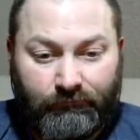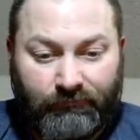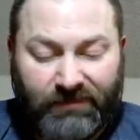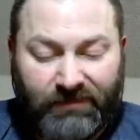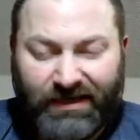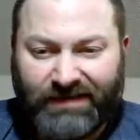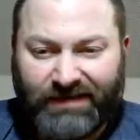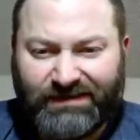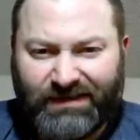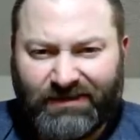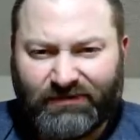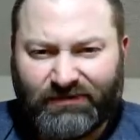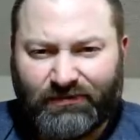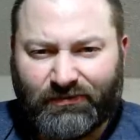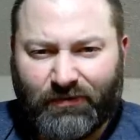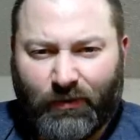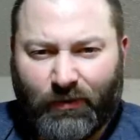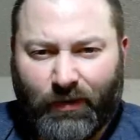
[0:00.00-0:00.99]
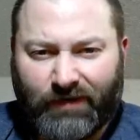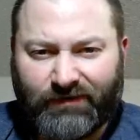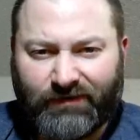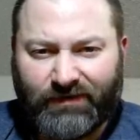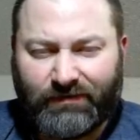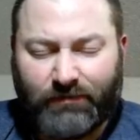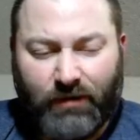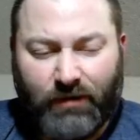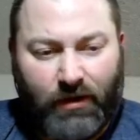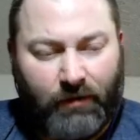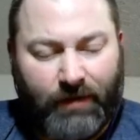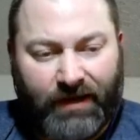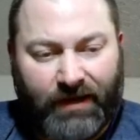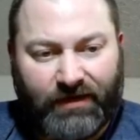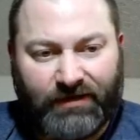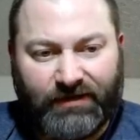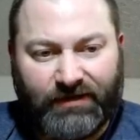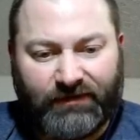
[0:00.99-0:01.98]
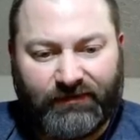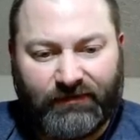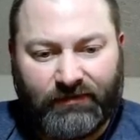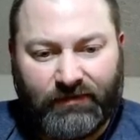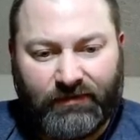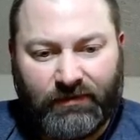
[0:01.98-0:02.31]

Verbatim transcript: Did I say this was requested? Oh my goodness.